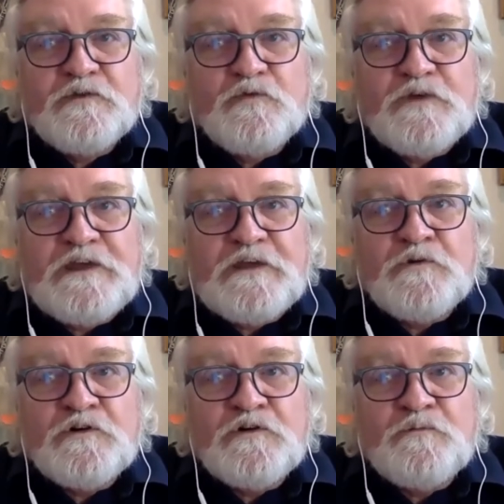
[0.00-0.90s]
we
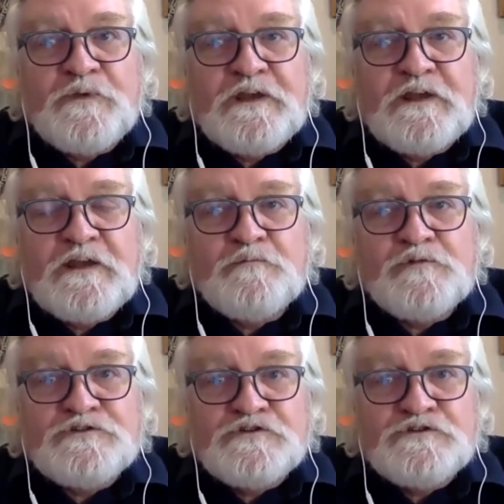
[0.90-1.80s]
will be
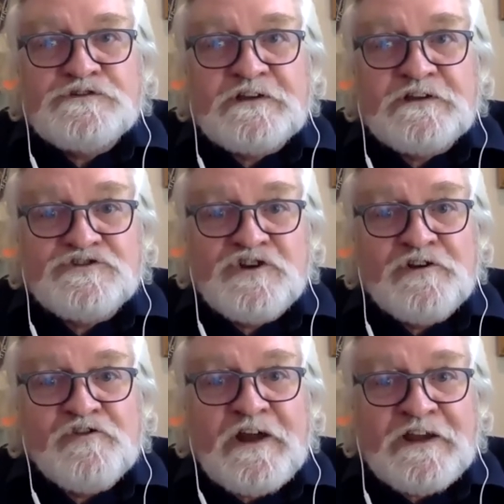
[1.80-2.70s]
producing a
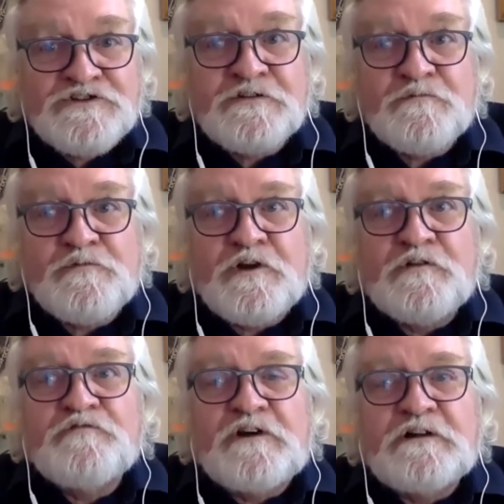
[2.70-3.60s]
generation
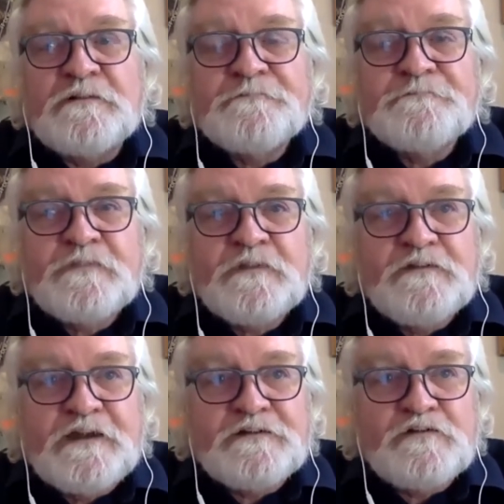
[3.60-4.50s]
profile that